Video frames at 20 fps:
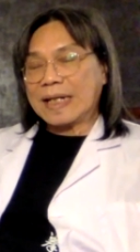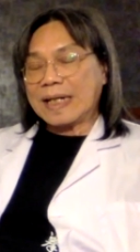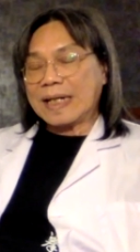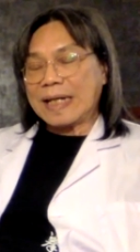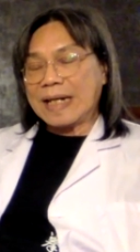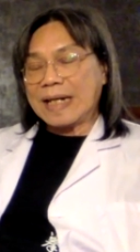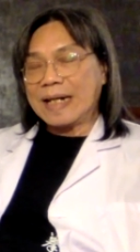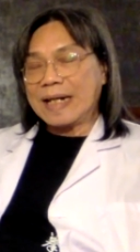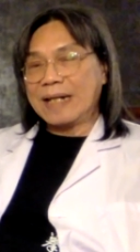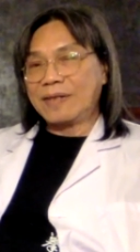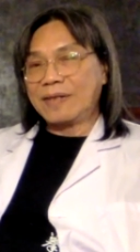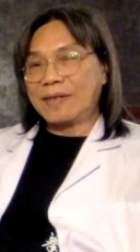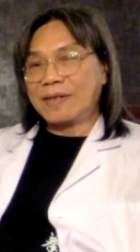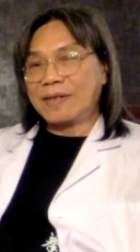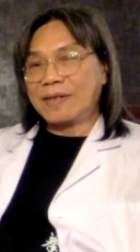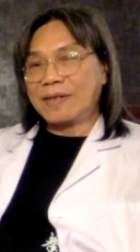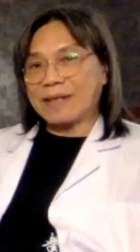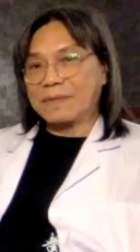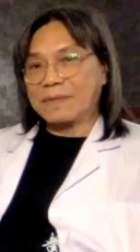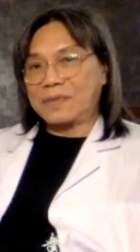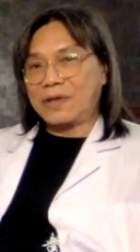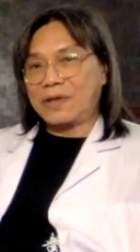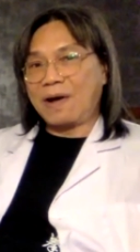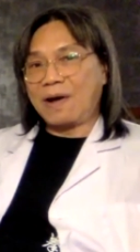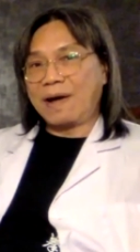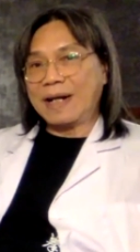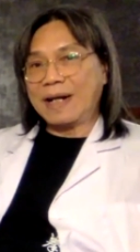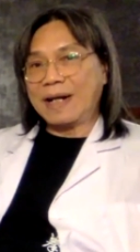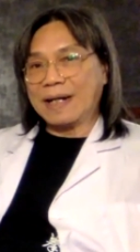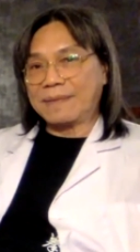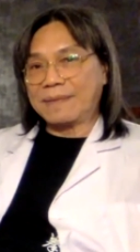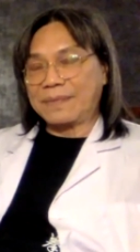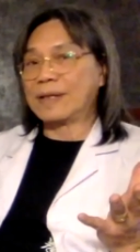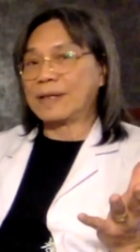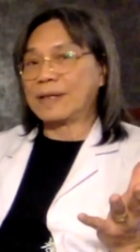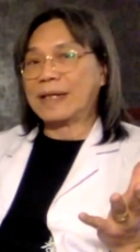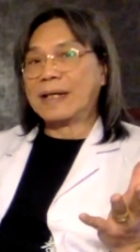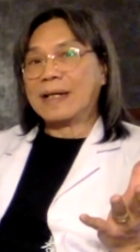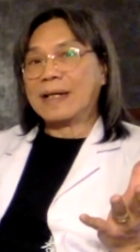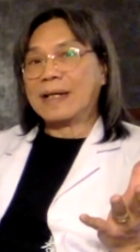In ancient texts in China.
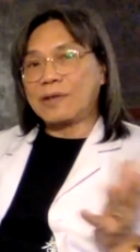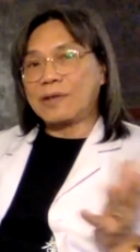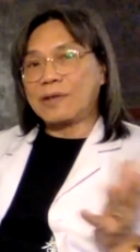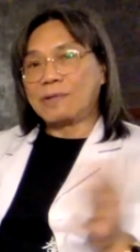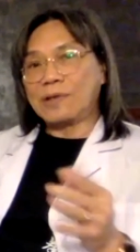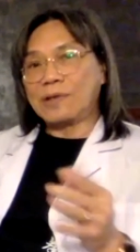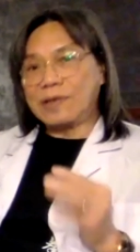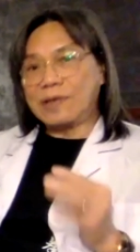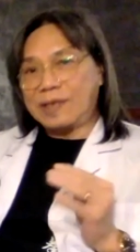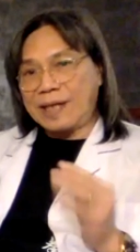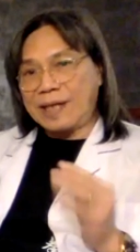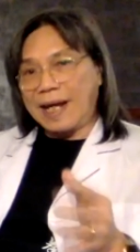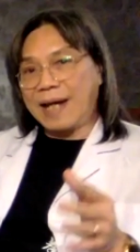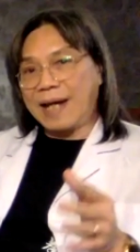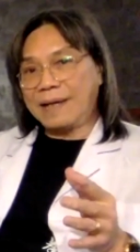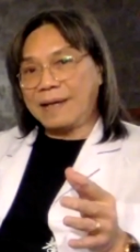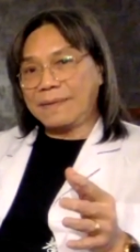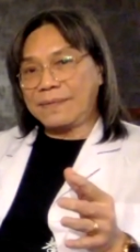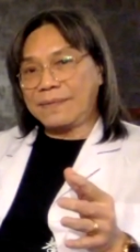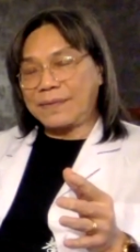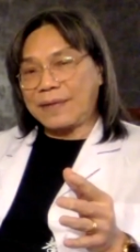So the Tian,